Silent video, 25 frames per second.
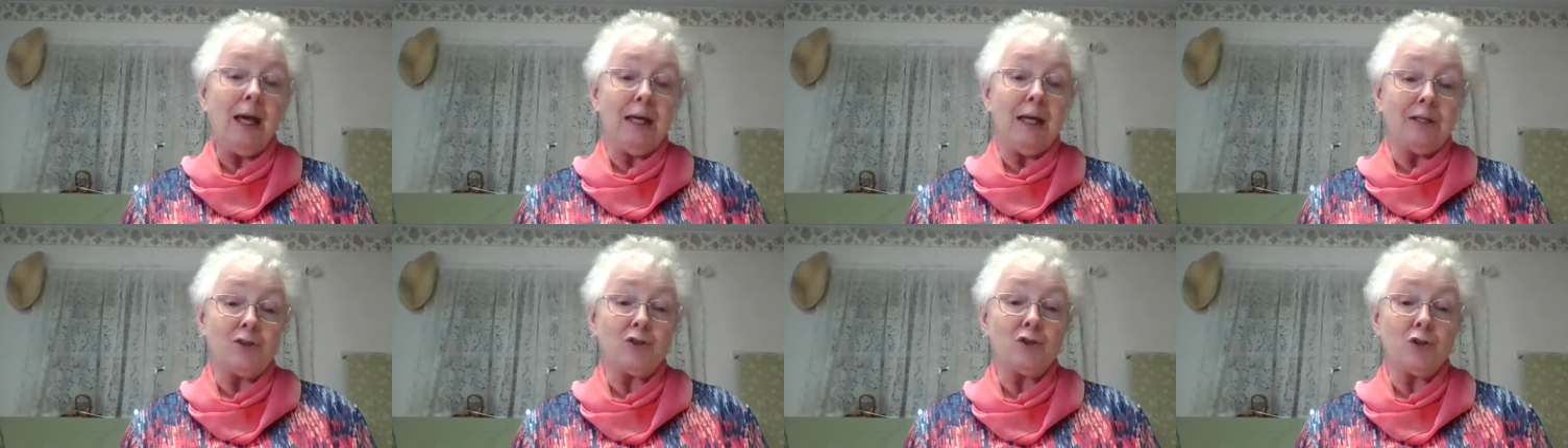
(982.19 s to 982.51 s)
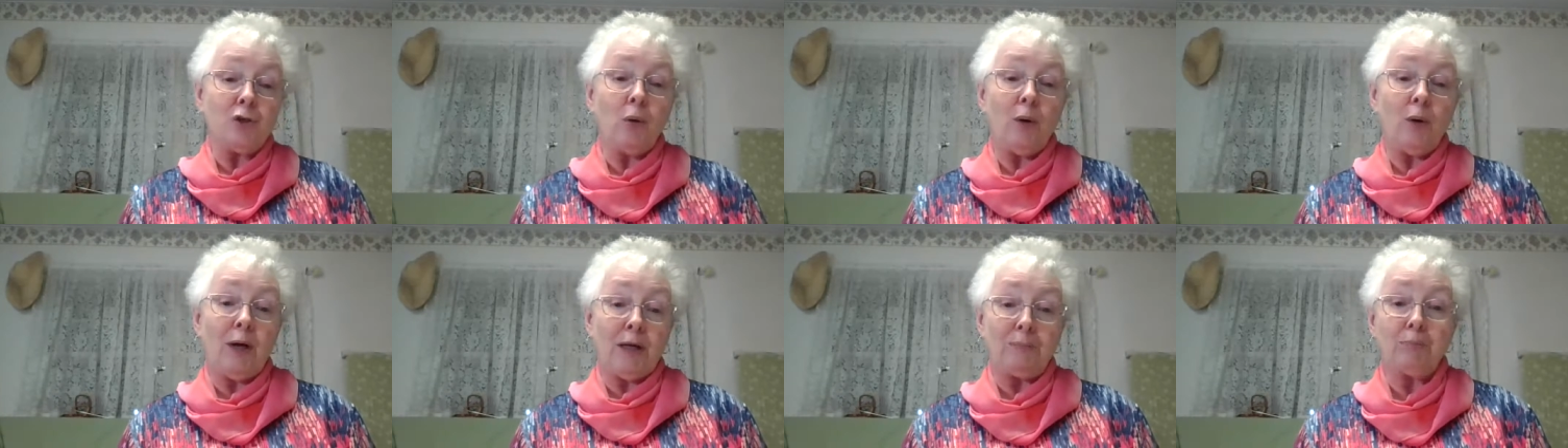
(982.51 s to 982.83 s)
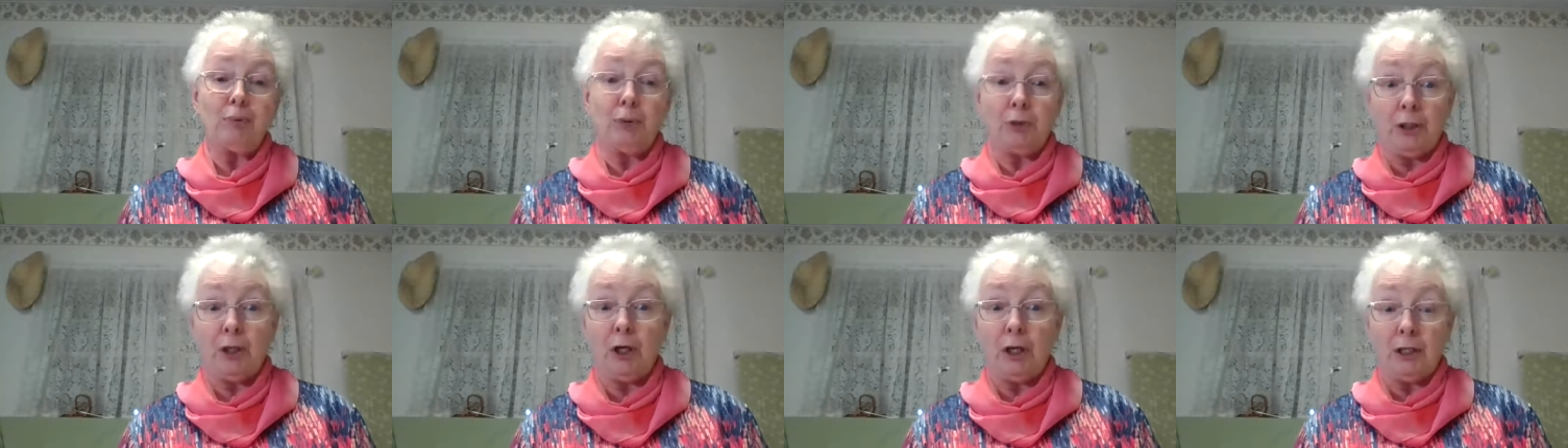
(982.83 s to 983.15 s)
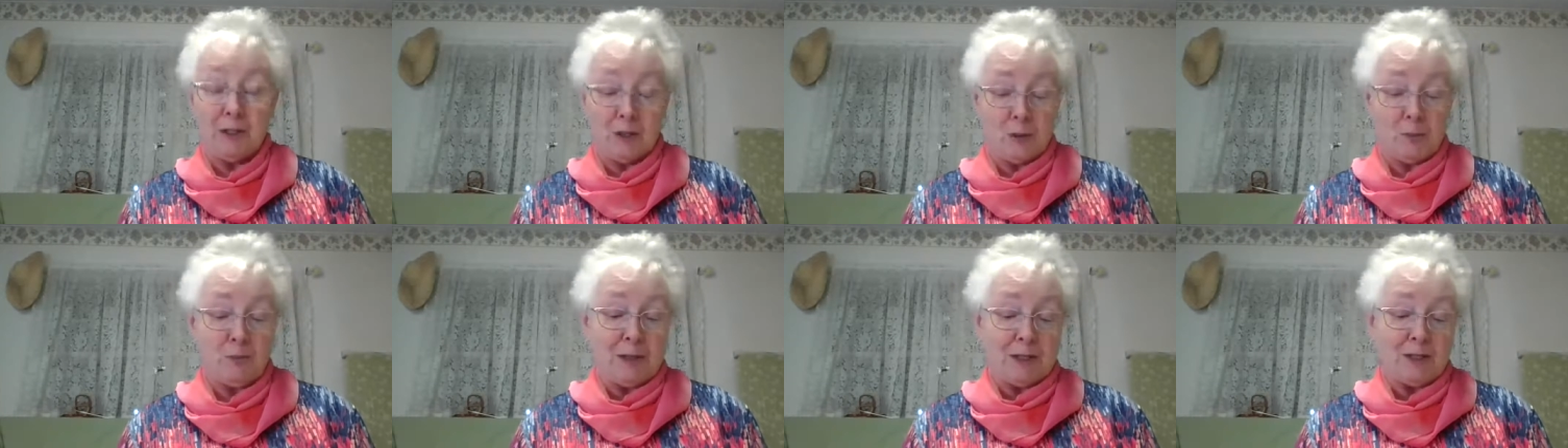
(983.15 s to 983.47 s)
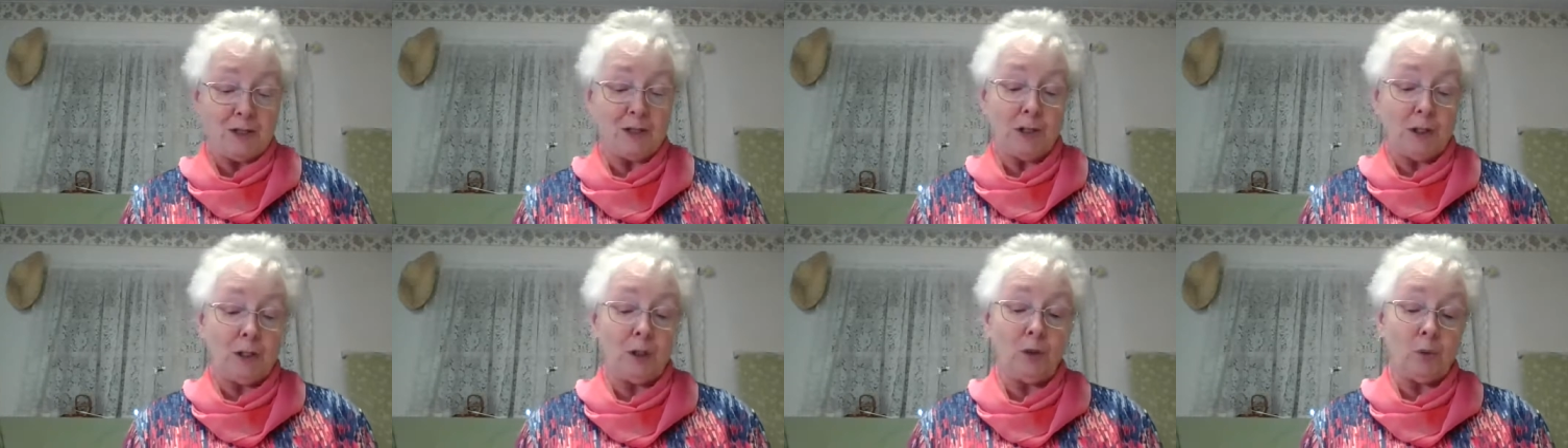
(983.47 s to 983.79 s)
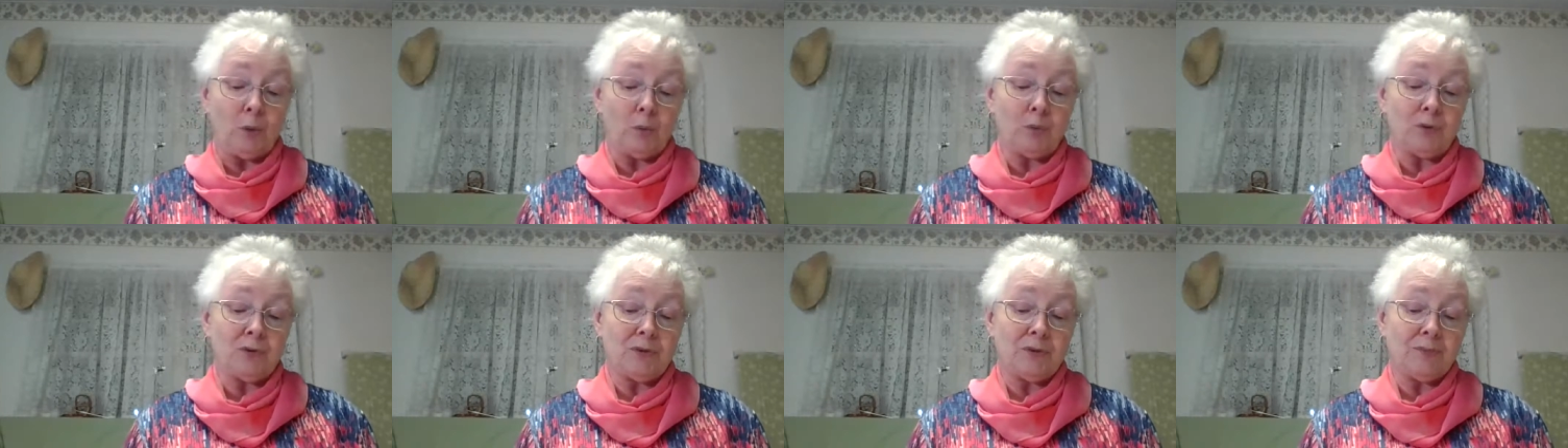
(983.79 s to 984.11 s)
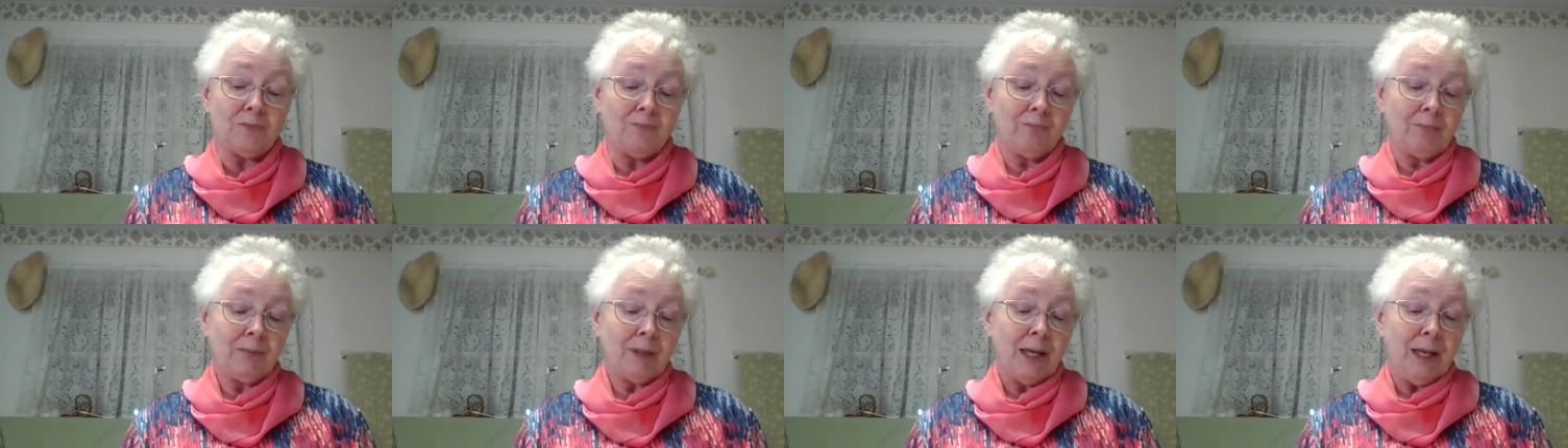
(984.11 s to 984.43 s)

and so had putting on his best clothes.